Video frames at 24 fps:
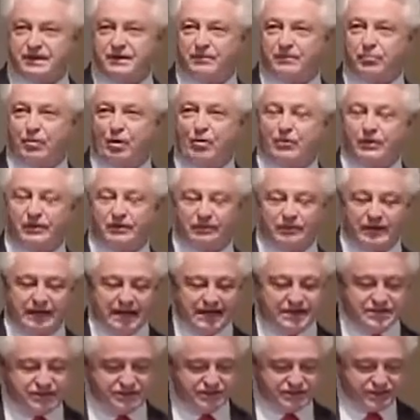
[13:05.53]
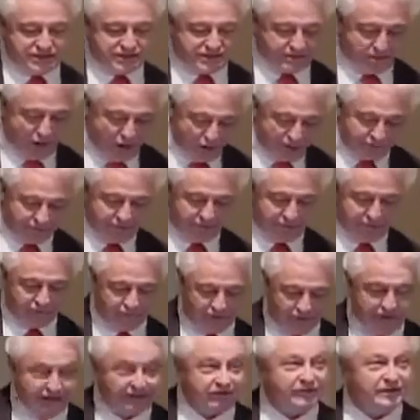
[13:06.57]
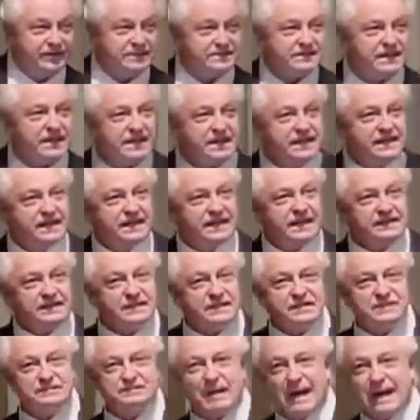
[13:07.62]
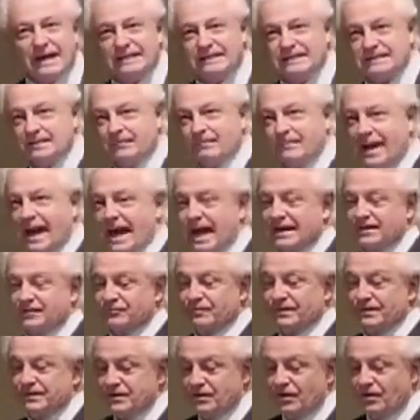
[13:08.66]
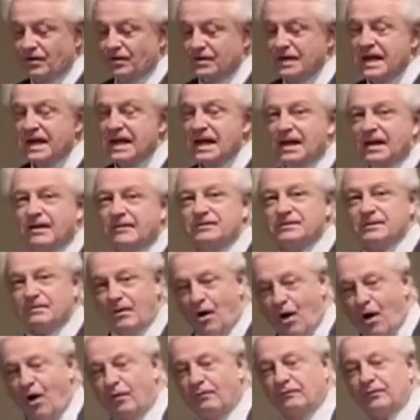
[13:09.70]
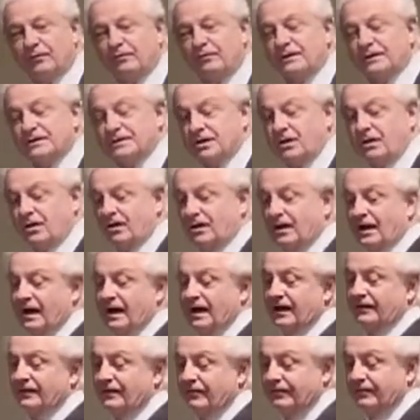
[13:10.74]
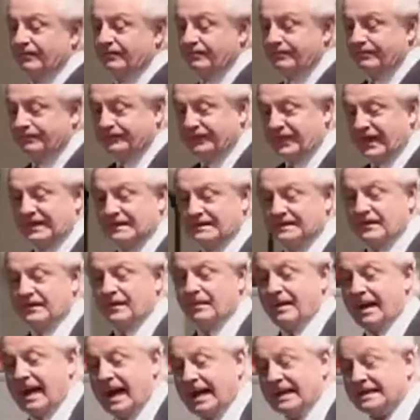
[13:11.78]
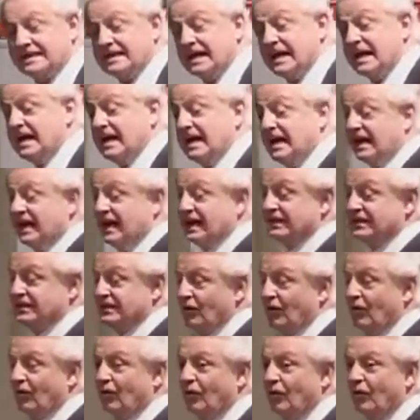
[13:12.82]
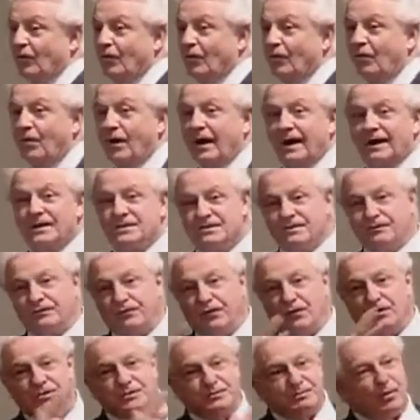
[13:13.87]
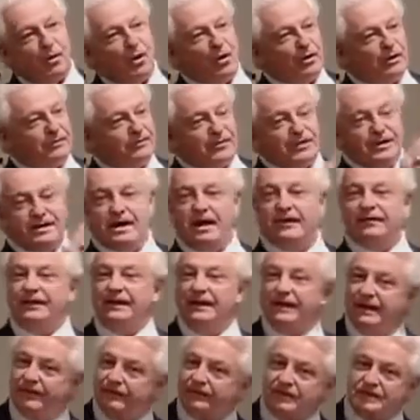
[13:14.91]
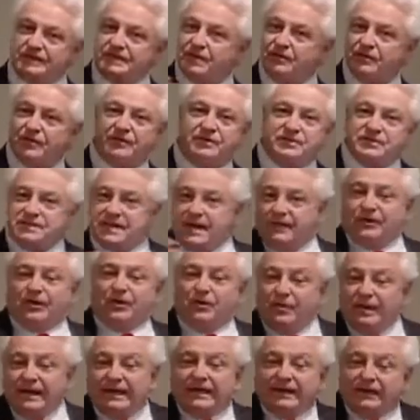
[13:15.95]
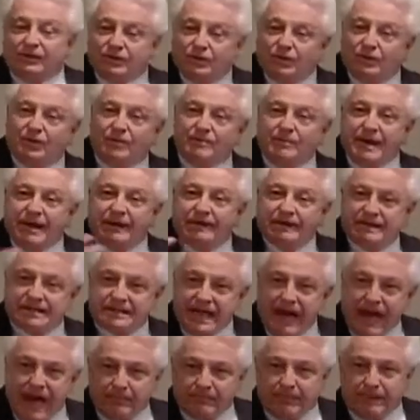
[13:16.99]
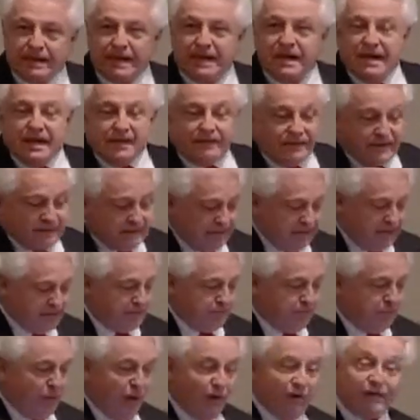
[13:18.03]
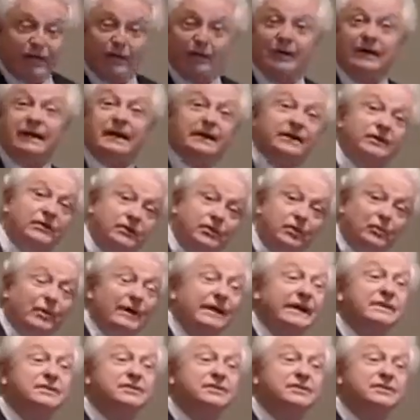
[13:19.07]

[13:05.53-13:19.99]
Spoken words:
broken relationship, offering forgiveness despite some past returns, some harmful things in the past. And so, whereas the first part of the nothing gift is that there's nothing we can do to make this happen, this is the part that we can do. We can